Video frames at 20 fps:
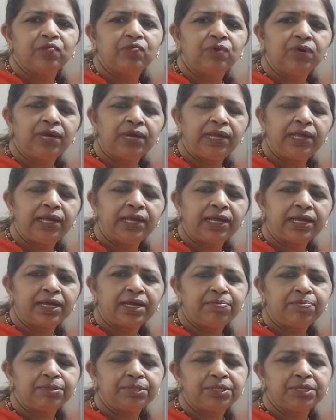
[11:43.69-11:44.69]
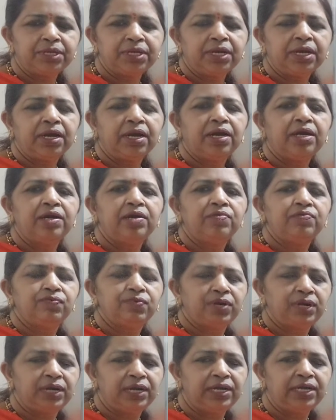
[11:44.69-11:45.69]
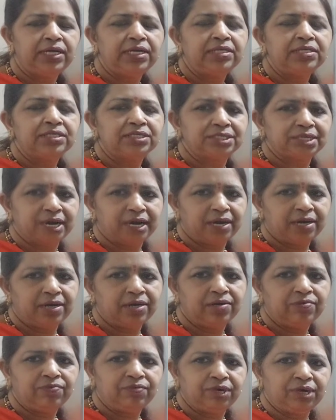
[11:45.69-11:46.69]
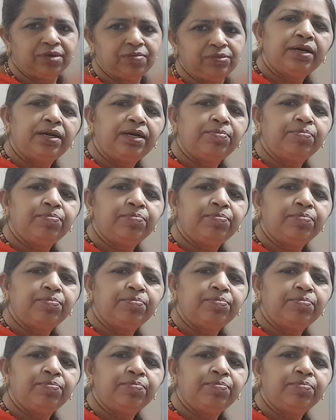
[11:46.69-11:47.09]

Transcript: fully eclipsed and fully staggered forms.